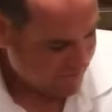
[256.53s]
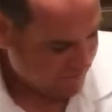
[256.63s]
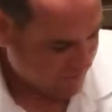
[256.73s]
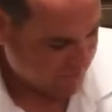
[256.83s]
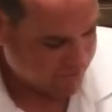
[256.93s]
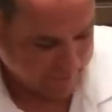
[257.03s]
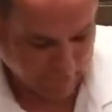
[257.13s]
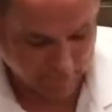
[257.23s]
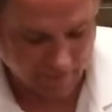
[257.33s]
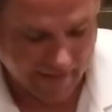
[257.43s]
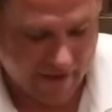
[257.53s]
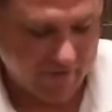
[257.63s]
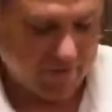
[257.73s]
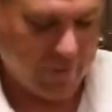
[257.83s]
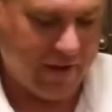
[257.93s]
I'm going to dump a little
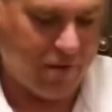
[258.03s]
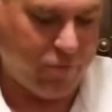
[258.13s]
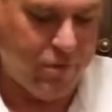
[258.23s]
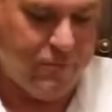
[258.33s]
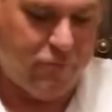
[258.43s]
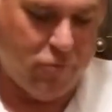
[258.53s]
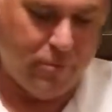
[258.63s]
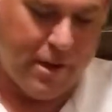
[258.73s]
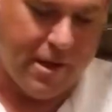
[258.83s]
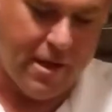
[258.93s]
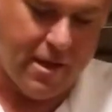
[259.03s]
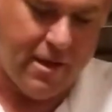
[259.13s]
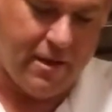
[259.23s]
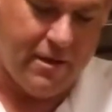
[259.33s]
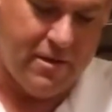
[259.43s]
out so I got room for
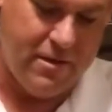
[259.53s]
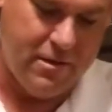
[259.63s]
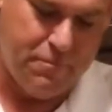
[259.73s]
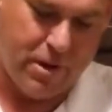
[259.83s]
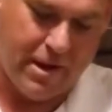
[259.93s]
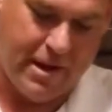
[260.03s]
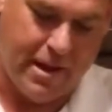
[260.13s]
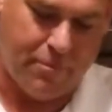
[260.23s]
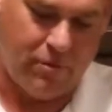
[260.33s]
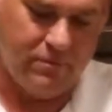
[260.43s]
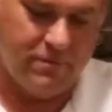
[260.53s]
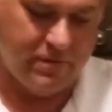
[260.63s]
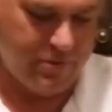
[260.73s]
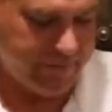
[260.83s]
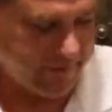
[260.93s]
my pineapple.
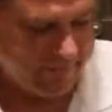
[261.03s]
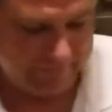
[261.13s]
There we go.